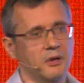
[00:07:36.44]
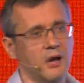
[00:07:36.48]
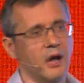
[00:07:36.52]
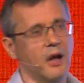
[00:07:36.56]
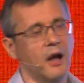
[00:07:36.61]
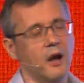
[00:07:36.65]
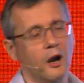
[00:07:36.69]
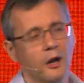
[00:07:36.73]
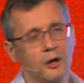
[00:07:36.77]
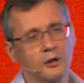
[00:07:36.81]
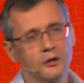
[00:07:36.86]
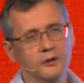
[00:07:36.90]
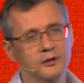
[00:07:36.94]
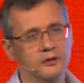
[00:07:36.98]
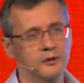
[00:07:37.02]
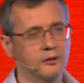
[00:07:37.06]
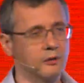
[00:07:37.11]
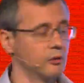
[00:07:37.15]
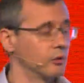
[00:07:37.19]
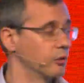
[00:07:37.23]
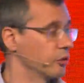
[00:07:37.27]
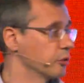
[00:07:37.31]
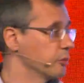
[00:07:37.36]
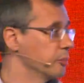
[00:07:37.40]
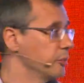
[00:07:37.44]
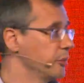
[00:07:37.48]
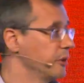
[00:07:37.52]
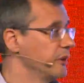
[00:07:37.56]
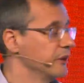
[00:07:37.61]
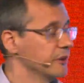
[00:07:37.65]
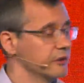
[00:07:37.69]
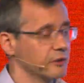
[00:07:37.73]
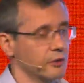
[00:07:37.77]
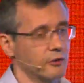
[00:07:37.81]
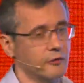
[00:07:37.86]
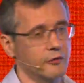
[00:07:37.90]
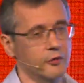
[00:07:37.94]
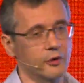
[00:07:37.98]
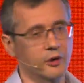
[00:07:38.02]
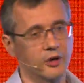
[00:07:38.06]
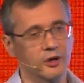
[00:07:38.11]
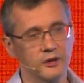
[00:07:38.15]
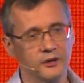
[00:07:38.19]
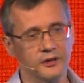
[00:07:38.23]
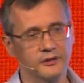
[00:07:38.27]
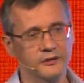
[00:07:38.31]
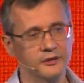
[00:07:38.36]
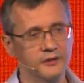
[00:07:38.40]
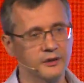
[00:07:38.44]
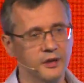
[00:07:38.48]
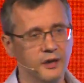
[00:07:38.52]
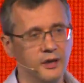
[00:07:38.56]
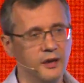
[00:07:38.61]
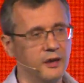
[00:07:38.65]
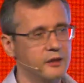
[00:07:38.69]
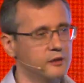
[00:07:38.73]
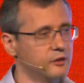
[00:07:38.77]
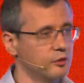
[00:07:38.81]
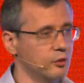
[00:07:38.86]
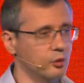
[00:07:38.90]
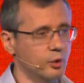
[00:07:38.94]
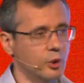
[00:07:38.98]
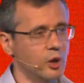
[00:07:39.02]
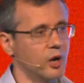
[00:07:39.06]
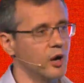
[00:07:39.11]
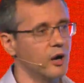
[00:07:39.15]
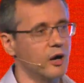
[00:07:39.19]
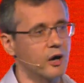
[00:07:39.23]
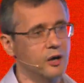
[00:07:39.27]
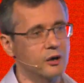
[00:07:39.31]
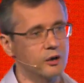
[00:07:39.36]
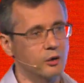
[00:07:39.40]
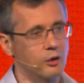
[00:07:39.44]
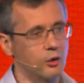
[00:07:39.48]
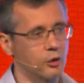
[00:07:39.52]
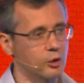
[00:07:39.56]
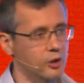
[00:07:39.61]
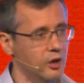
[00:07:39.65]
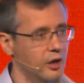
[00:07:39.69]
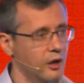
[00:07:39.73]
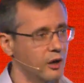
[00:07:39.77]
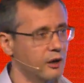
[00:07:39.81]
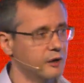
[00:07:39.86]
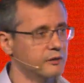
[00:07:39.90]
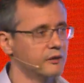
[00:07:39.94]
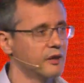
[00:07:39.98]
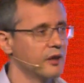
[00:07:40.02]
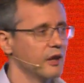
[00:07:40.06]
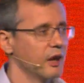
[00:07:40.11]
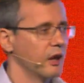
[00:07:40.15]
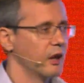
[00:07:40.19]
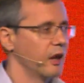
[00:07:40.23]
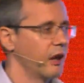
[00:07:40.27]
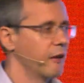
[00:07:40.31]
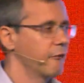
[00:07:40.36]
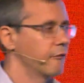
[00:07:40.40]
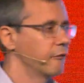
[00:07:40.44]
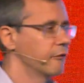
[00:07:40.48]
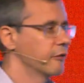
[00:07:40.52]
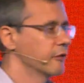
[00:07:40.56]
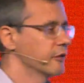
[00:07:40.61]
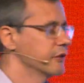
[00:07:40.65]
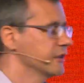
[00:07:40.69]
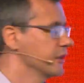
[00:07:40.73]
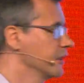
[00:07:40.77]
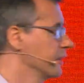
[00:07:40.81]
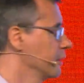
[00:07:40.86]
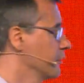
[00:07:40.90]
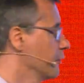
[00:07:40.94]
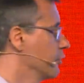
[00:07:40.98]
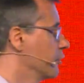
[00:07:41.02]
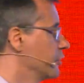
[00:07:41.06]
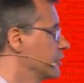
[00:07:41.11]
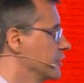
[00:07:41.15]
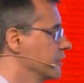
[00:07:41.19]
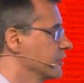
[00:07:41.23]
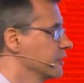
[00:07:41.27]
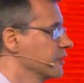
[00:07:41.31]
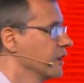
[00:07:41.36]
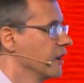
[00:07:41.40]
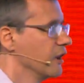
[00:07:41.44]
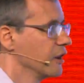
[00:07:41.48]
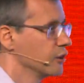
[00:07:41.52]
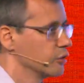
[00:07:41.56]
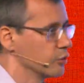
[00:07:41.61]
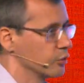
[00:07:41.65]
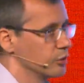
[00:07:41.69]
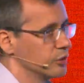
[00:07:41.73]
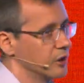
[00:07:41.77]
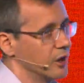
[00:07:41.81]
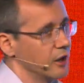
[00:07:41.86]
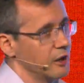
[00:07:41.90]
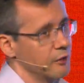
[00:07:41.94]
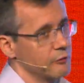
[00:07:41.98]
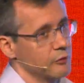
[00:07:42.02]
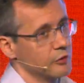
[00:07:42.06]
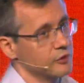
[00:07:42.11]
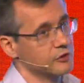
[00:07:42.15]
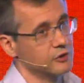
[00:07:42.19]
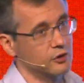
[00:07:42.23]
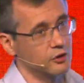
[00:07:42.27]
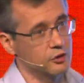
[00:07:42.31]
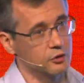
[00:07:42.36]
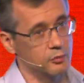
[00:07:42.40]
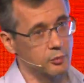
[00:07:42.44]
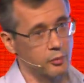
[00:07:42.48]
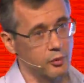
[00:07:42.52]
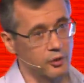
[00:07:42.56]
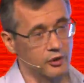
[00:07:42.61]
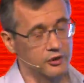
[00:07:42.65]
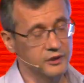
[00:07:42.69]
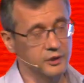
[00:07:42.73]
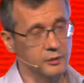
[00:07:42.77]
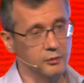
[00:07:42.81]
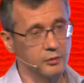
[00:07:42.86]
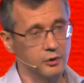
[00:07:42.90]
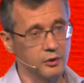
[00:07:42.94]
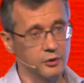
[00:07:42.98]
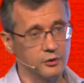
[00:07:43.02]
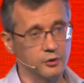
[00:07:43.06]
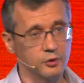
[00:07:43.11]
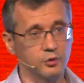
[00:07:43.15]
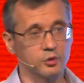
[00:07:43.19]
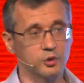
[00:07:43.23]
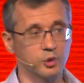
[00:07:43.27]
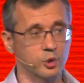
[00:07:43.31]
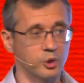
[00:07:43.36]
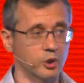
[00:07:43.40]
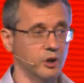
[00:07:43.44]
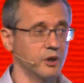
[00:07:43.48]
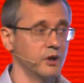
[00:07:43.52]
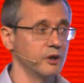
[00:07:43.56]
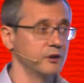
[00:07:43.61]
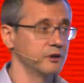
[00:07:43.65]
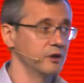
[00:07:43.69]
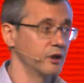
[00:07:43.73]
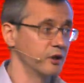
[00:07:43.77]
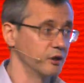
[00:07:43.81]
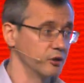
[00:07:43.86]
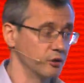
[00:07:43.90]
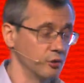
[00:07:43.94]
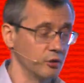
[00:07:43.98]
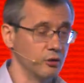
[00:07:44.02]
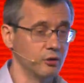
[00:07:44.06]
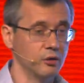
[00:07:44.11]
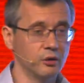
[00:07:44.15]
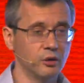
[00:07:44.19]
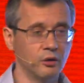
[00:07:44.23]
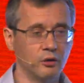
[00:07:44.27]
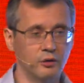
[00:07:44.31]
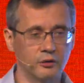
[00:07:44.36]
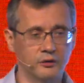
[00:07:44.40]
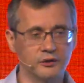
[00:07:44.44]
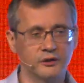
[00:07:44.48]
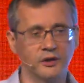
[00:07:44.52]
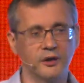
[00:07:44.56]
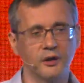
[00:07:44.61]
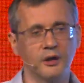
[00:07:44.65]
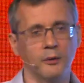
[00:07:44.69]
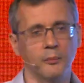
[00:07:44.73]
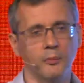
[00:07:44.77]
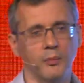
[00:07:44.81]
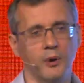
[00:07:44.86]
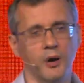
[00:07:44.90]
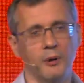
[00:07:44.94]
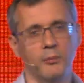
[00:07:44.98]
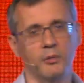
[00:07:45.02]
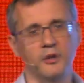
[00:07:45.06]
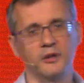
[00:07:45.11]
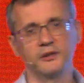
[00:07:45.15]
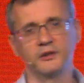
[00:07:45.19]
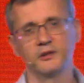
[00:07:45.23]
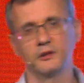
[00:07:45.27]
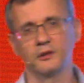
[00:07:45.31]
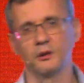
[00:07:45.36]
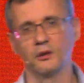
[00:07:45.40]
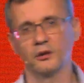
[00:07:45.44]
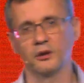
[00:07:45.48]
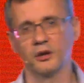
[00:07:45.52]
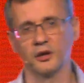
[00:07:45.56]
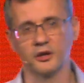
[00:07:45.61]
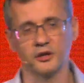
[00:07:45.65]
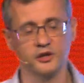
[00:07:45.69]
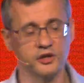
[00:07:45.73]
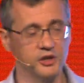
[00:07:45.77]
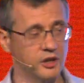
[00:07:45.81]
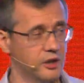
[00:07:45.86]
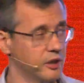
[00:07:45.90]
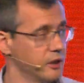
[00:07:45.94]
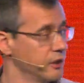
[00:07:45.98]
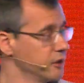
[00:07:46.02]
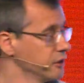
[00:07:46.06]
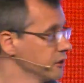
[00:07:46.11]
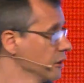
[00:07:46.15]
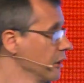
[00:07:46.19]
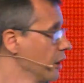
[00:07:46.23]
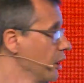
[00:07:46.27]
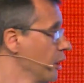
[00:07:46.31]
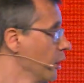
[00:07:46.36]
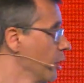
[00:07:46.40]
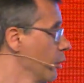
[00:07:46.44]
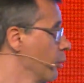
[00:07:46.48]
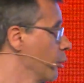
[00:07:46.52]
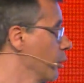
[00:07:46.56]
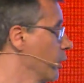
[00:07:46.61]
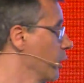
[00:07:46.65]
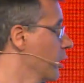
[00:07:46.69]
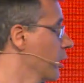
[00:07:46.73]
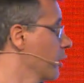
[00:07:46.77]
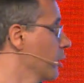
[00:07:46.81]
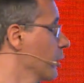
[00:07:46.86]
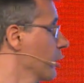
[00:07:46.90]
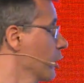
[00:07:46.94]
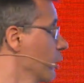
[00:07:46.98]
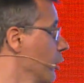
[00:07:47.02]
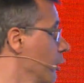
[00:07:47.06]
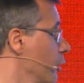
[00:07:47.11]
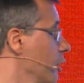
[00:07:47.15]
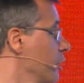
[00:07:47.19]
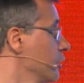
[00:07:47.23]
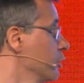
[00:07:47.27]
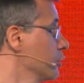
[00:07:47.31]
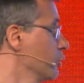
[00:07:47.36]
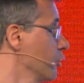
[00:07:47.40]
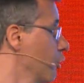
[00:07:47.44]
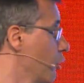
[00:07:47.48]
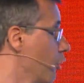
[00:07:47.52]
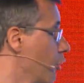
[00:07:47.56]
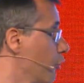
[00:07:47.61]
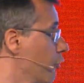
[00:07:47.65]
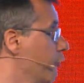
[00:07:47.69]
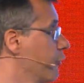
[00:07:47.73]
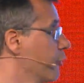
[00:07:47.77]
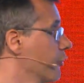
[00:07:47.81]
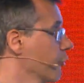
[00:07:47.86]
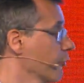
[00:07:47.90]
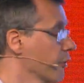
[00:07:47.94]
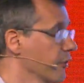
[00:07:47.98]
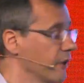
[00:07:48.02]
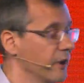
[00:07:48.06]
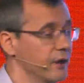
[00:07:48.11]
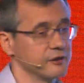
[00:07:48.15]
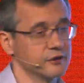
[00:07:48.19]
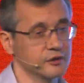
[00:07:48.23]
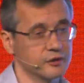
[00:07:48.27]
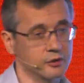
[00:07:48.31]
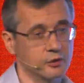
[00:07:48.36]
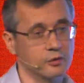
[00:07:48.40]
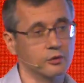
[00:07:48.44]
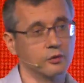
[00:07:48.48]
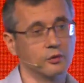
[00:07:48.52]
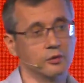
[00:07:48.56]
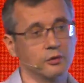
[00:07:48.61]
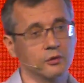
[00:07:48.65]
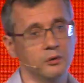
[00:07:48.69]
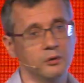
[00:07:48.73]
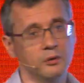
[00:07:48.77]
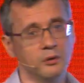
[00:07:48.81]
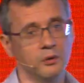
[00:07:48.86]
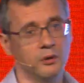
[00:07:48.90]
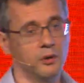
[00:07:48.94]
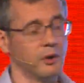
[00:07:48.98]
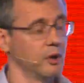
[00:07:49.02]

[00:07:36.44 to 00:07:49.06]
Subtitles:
arts or piece of real estate or car or yacht, everything which is today was not possible to trade at all on the public stock exchange. We are going to offer that soon